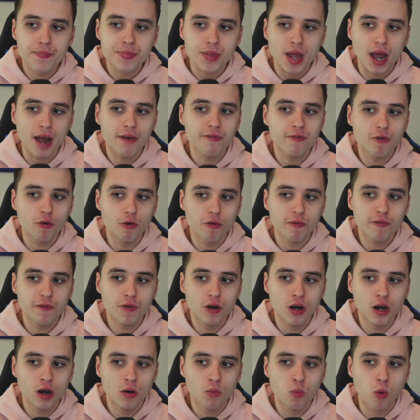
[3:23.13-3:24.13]
I thought
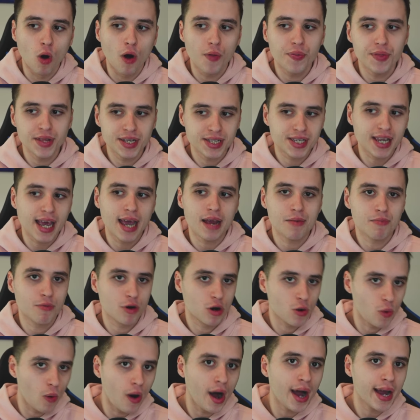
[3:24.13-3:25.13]
for what this game
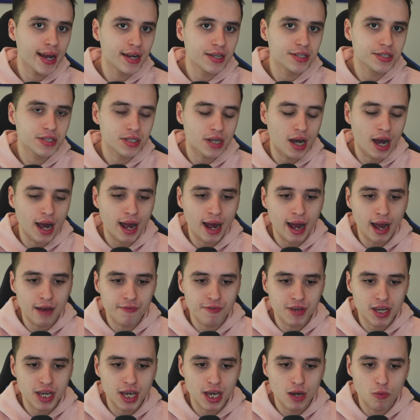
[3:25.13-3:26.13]
requires, I
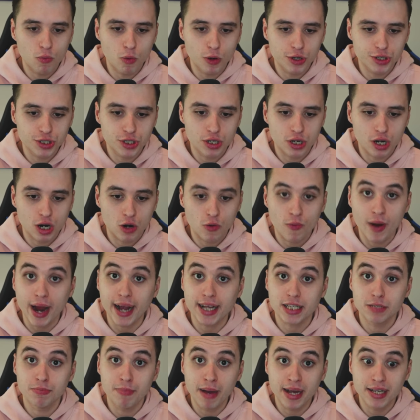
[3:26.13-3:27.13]
think it was the
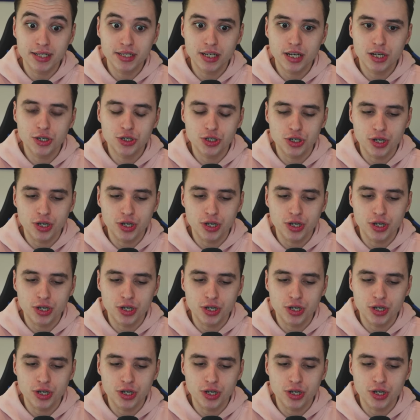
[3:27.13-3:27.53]
correct message.